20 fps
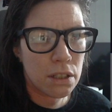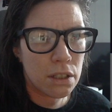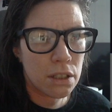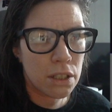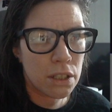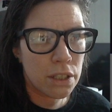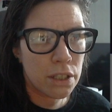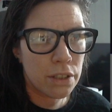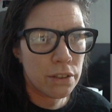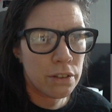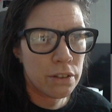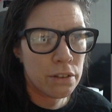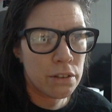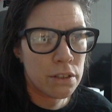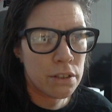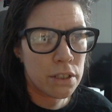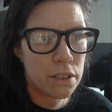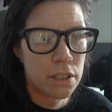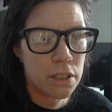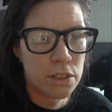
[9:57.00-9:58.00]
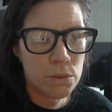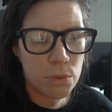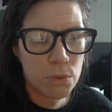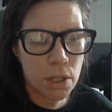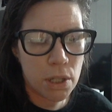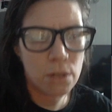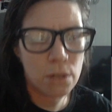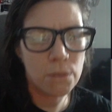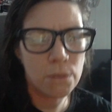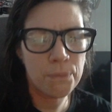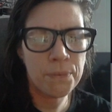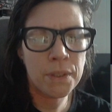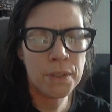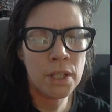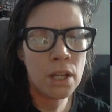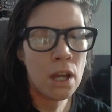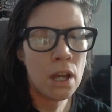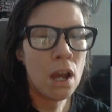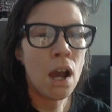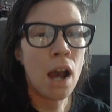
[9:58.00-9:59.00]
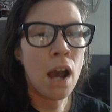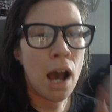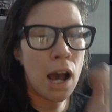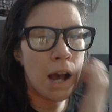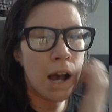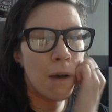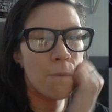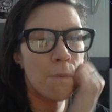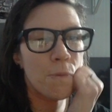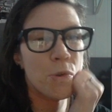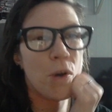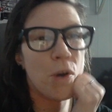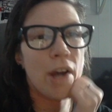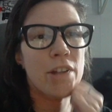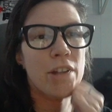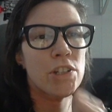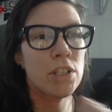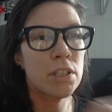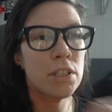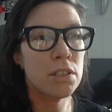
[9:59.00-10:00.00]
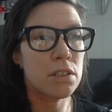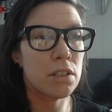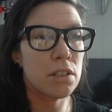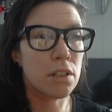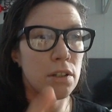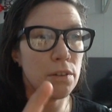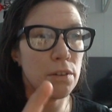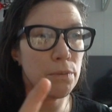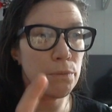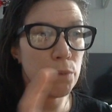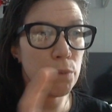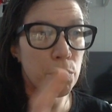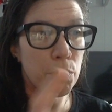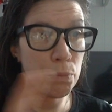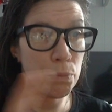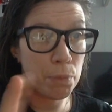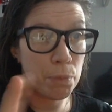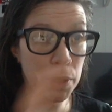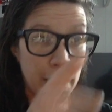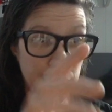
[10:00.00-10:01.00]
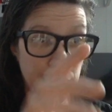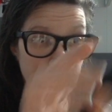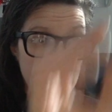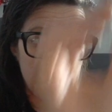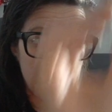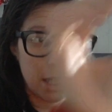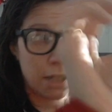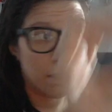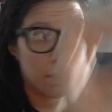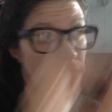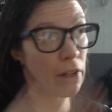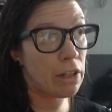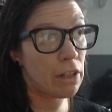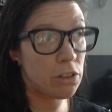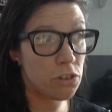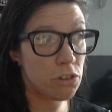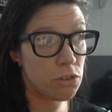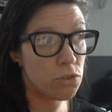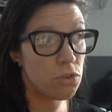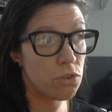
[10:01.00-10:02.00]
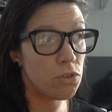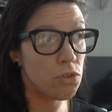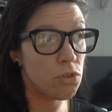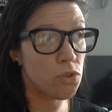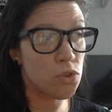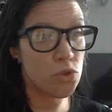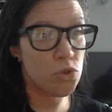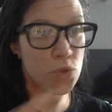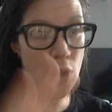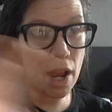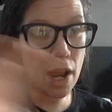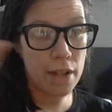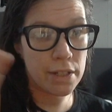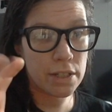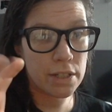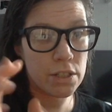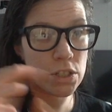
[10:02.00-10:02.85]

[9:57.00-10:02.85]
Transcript: cute as well. So I just placed it and just dragged it